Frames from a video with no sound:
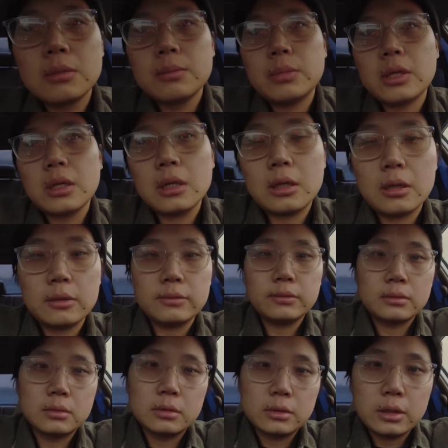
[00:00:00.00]
but
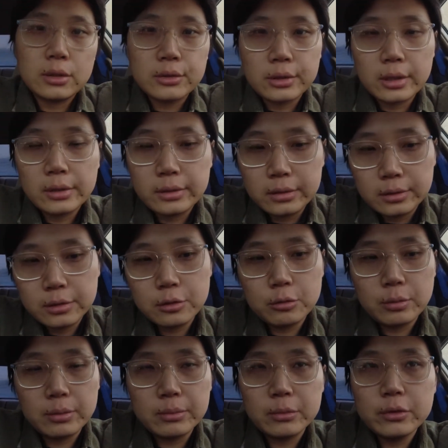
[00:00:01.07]
yesterday I did a
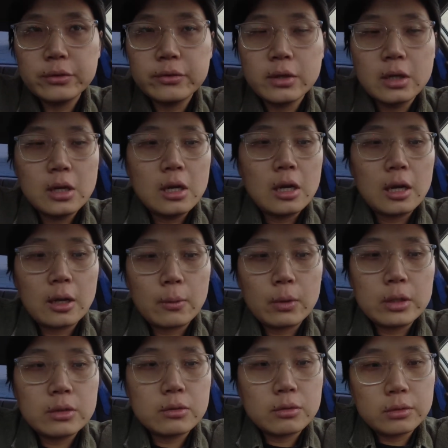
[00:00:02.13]
stupid move. I
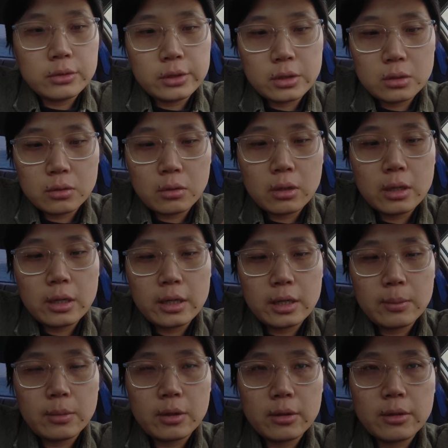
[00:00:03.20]
went to grocery store and I
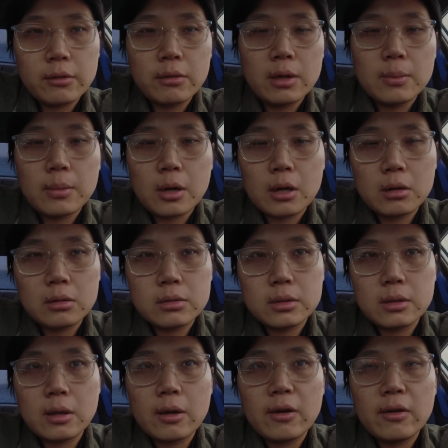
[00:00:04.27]
bought 3 bottles
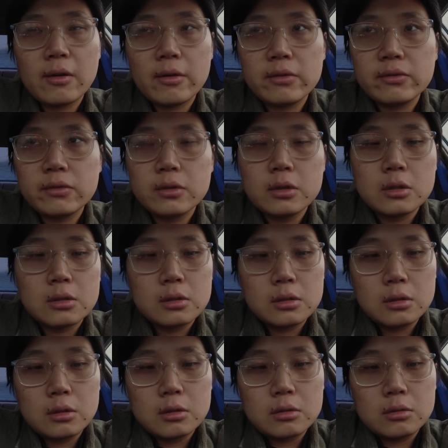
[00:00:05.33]
of
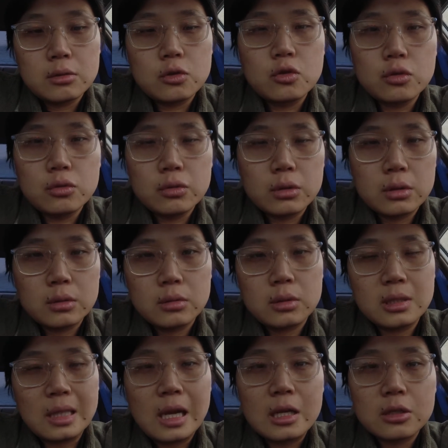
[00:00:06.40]
juice /
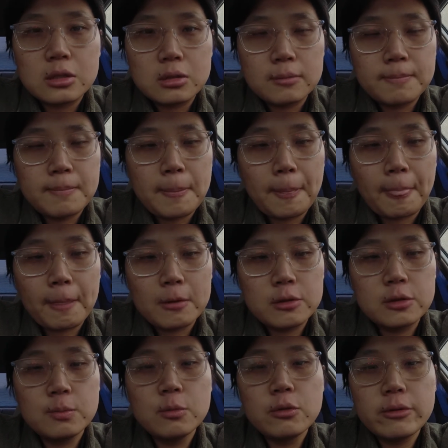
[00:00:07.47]

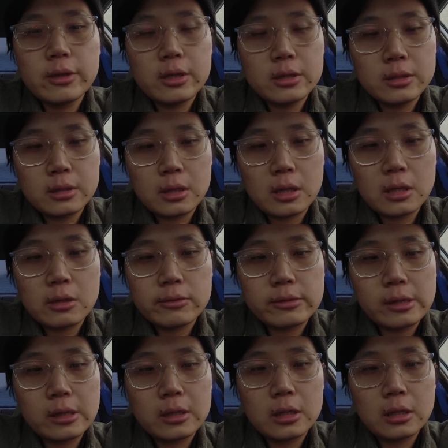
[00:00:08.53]
smoothies, and I was
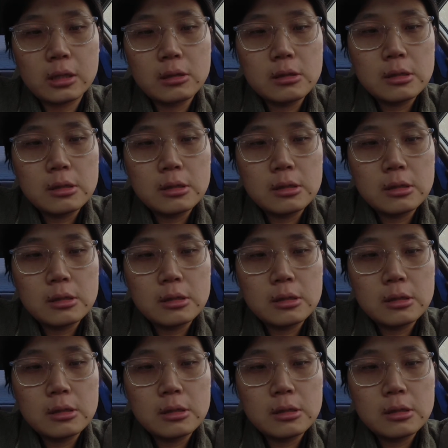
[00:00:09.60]
thinking,